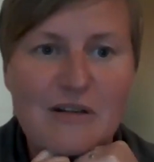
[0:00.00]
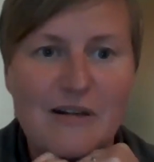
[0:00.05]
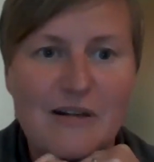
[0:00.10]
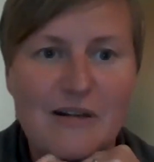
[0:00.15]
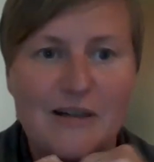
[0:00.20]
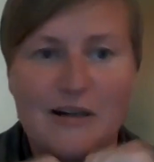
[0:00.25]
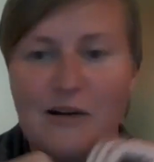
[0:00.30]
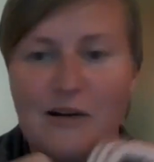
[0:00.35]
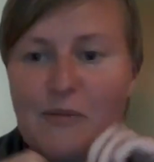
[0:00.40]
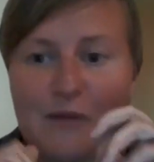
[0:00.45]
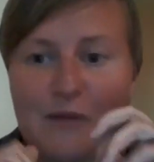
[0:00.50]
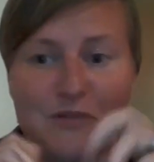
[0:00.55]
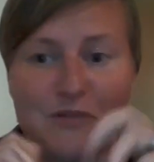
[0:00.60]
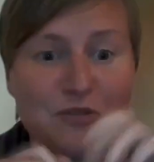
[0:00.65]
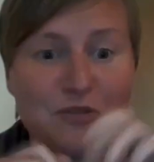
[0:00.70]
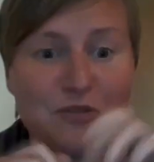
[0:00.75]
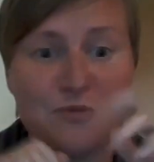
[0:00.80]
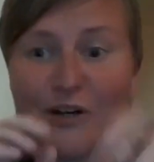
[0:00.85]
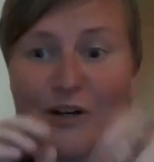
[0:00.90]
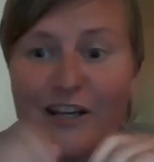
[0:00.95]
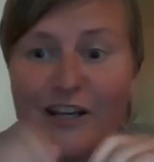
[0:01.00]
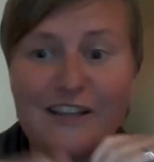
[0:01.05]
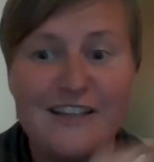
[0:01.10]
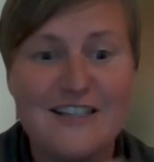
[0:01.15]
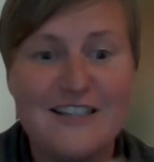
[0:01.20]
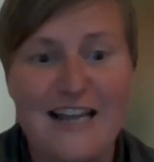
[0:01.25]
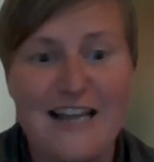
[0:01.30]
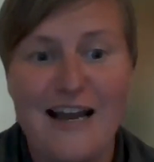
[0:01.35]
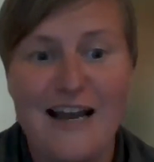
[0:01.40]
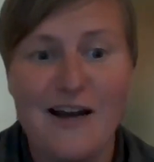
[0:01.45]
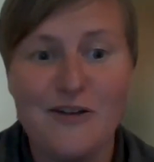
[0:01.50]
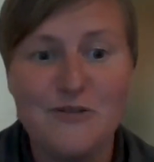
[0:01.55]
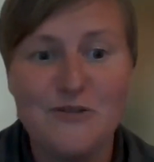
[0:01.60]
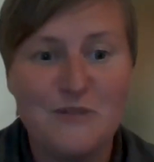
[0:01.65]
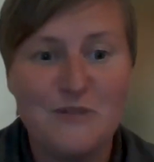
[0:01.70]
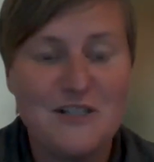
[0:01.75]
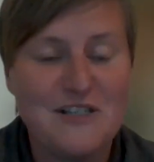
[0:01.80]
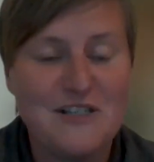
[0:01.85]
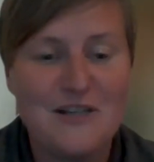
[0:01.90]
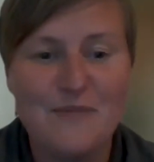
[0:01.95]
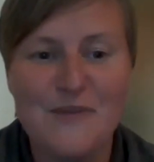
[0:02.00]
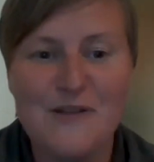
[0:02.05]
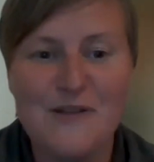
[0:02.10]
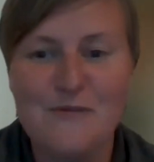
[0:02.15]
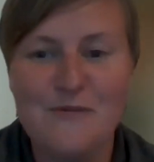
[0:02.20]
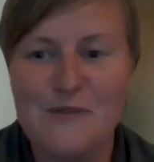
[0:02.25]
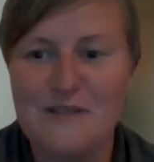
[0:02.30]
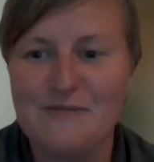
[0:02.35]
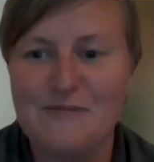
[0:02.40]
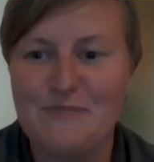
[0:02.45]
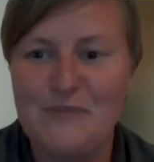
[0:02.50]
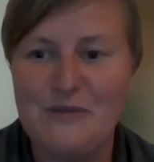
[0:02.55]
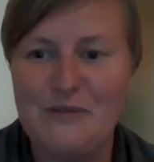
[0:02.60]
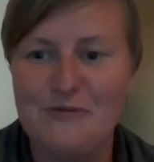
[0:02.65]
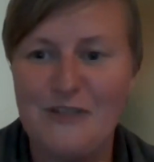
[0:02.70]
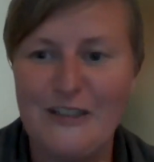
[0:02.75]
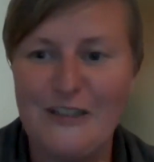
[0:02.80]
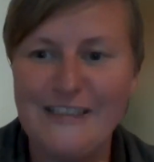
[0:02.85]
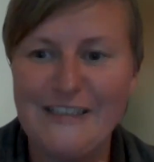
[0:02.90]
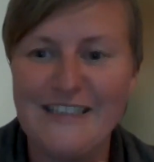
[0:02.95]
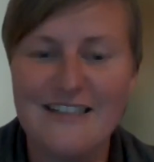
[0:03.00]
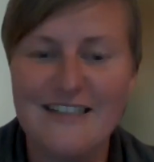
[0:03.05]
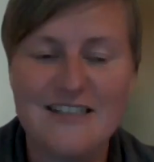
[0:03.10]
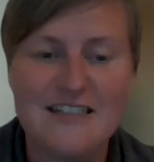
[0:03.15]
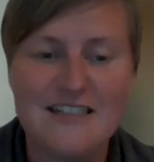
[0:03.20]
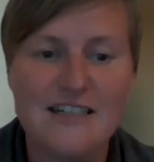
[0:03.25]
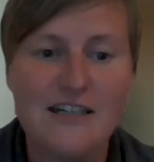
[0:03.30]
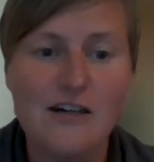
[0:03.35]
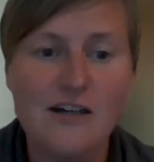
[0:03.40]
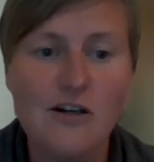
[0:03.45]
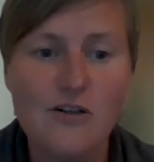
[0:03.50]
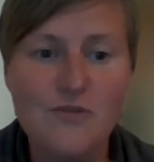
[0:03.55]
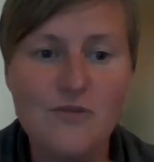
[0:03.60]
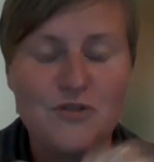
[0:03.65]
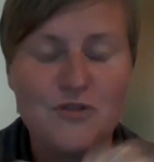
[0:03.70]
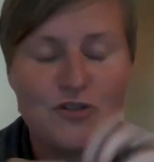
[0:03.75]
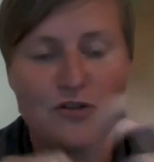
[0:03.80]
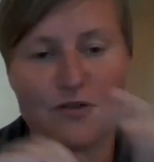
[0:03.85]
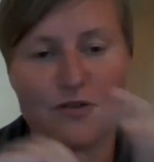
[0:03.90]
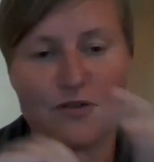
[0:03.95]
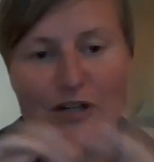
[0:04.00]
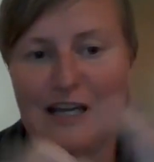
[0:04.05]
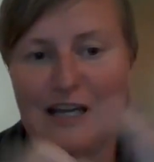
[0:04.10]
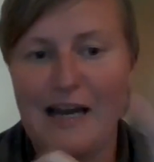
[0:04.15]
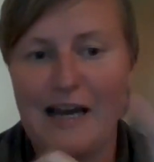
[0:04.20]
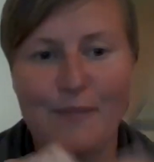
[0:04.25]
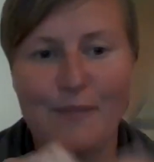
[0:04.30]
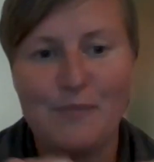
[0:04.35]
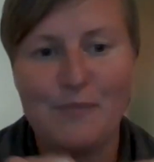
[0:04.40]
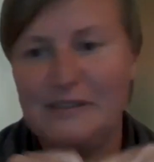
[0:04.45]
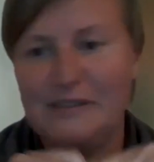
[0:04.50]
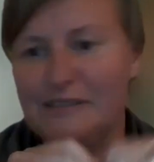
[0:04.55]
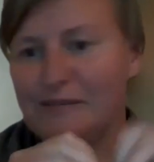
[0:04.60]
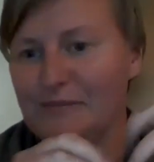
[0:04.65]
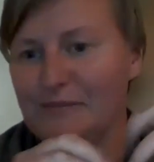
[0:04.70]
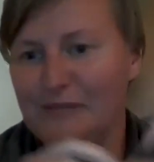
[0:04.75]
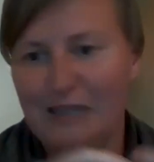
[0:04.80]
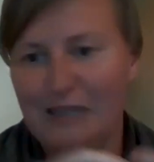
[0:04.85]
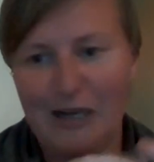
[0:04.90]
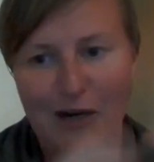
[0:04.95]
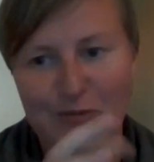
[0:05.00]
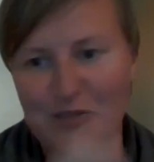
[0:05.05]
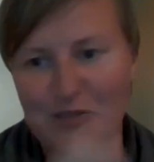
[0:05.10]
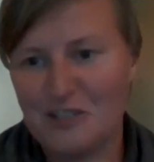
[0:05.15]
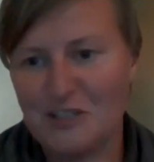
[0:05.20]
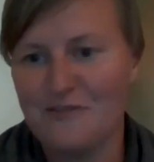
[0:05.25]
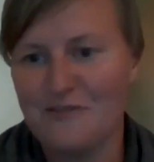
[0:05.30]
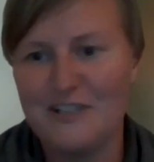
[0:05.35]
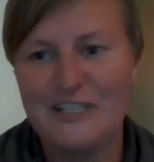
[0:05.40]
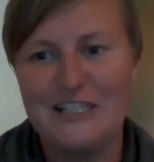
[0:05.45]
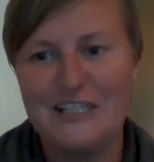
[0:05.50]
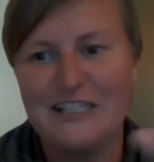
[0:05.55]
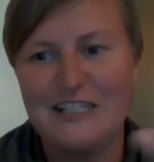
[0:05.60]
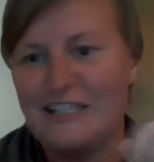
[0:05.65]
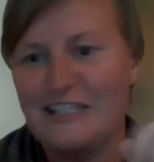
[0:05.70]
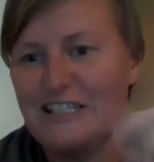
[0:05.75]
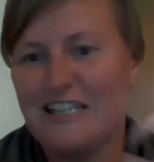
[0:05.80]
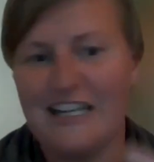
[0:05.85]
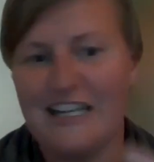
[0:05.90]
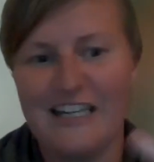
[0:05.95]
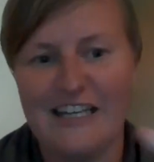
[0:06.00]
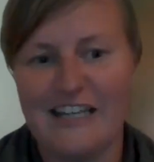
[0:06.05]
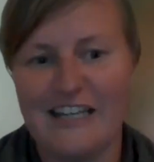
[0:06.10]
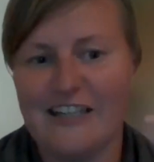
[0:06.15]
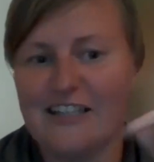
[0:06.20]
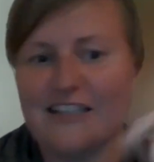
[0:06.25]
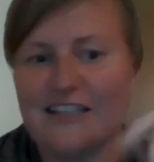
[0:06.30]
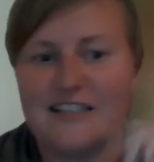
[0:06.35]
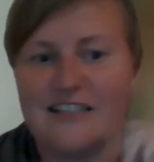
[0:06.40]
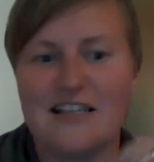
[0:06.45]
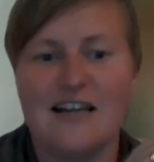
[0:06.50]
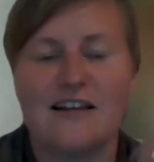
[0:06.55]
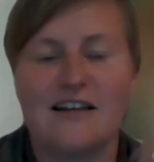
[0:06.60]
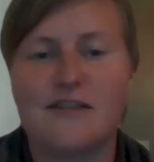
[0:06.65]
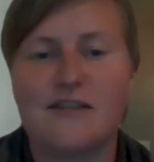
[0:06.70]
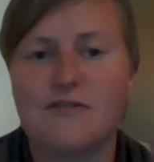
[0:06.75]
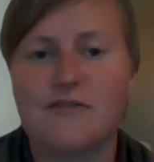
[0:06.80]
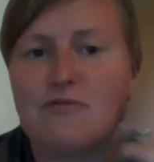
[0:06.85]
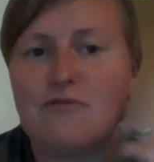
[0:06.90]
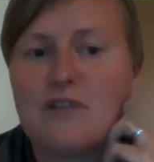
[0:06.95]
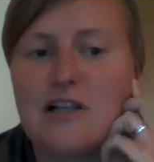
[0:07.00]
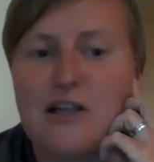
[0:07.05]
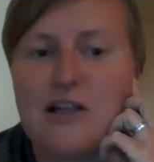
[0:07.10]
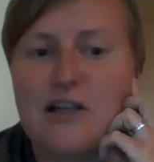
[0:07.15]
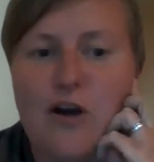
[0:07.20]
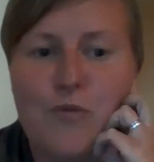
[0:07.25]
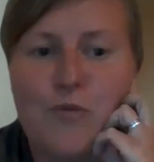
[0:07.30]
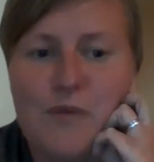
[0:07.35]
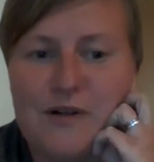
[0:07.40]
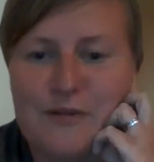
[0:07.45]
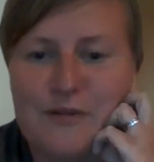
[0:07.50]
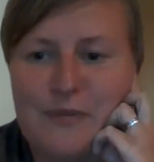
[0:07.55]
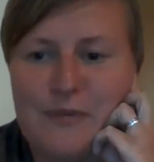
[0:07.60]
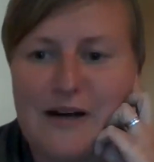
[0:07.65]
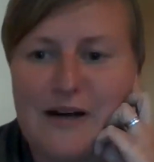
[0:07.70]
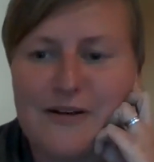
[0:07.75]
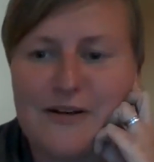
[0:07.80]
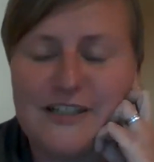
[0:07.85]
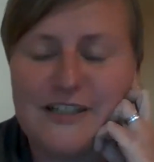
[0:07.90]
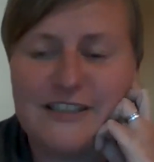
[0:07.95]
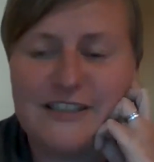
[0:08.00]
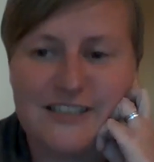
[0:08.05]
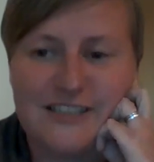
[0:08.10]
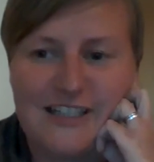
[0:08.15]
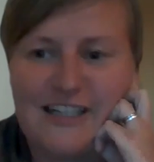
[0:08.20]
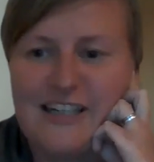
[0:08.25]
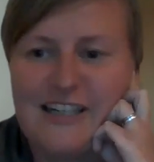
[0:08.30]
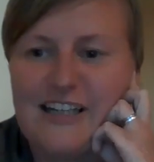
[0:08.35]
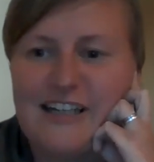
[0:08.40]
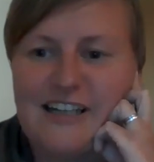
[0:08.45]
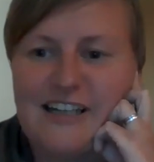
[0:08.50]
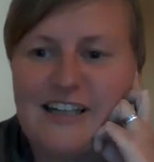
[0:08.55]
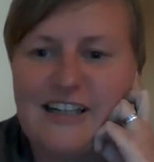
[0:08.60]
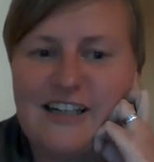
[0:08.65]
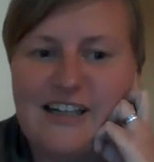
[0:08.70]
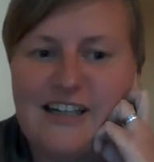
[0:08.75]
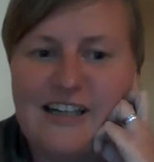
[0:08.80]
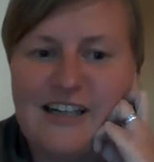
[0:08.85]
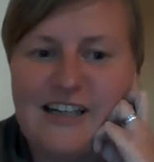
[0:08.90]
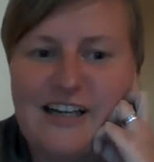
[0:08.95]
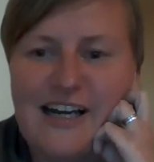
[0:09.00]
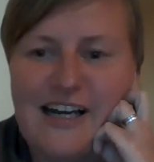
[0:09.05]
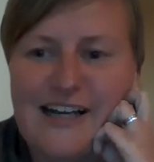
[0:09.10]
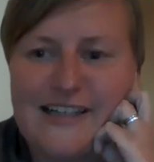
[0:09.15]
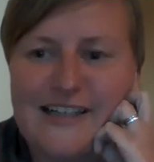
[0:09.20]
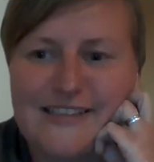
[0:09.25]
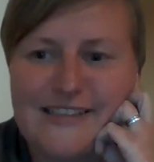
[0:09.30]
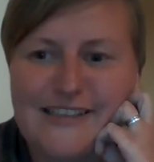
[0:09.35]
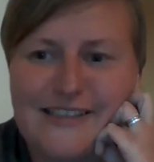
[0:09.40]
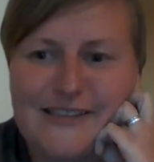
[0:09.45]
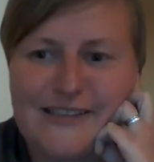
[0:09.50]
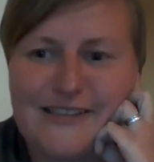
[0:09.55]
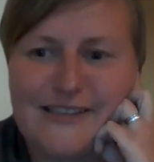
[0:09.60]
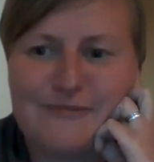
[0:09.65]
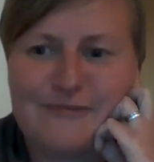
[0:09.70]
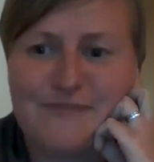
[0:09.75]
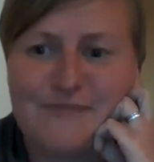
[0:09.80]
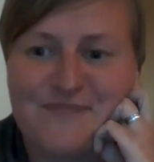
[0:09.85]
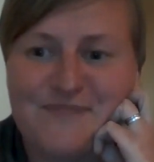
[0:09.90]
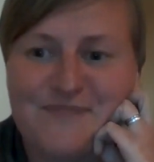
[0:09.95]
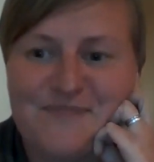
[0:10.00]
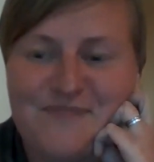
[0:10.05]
I'm just working this out. When something went a bit funny, I said, oh, sorry, that happened. I'm just fixing it and hear this. And I was really open about it. Mm-hmm.